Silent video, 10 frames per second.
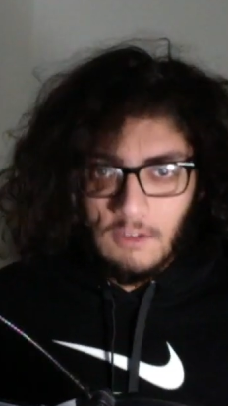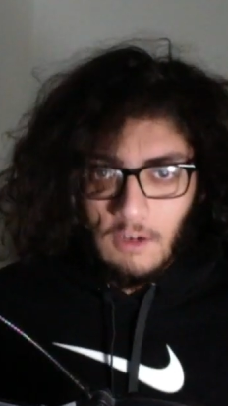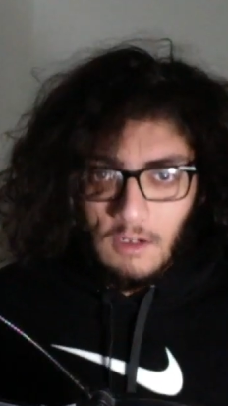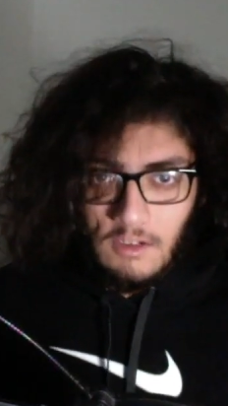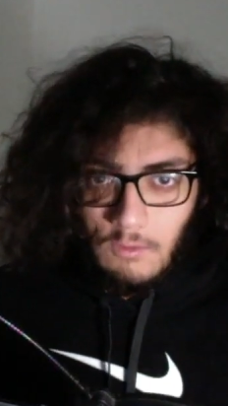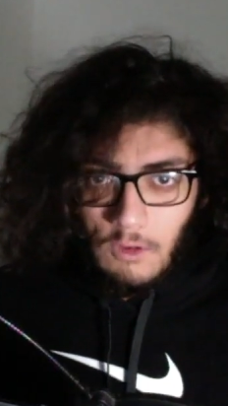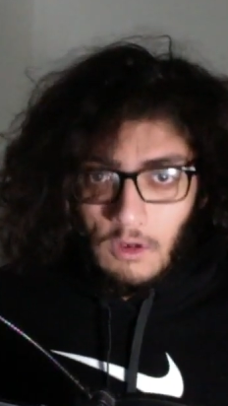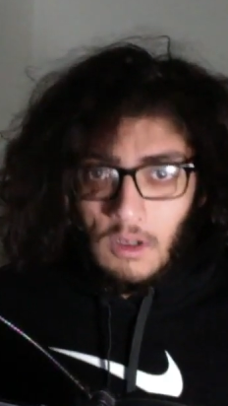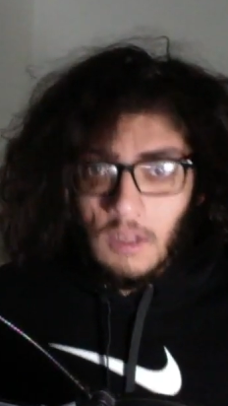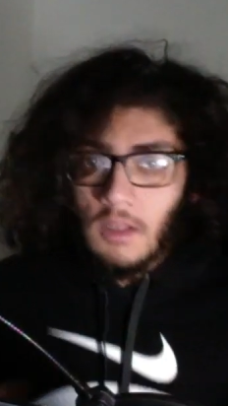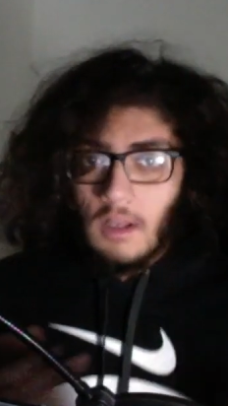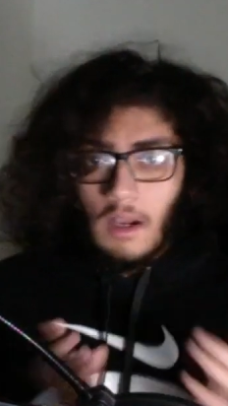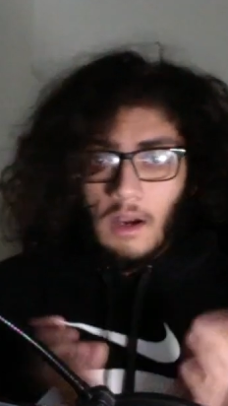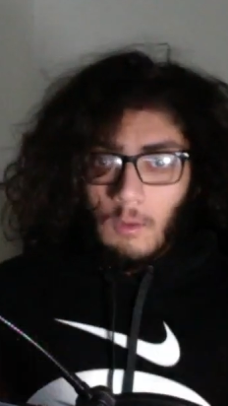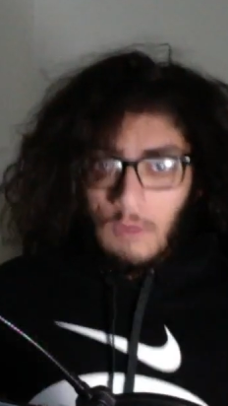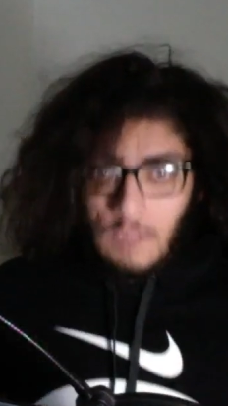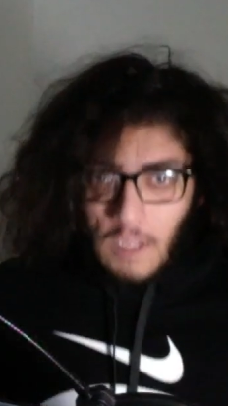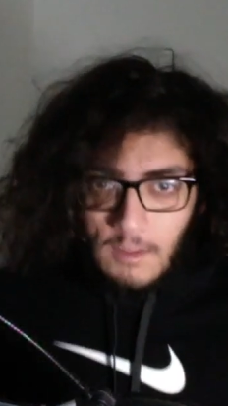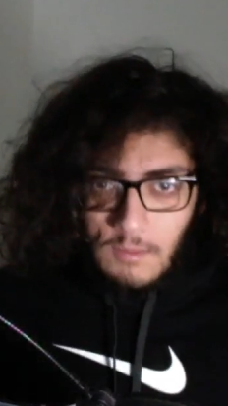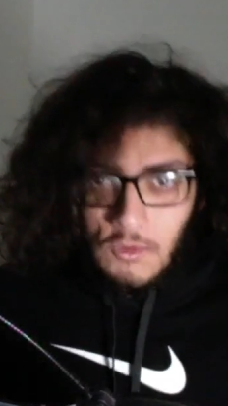Gardevoir at all
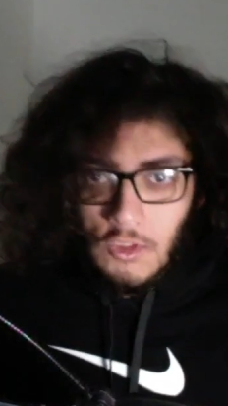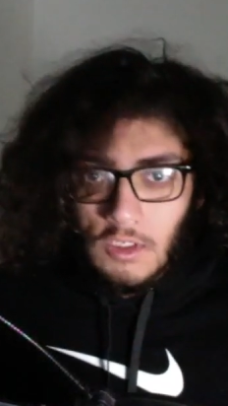times?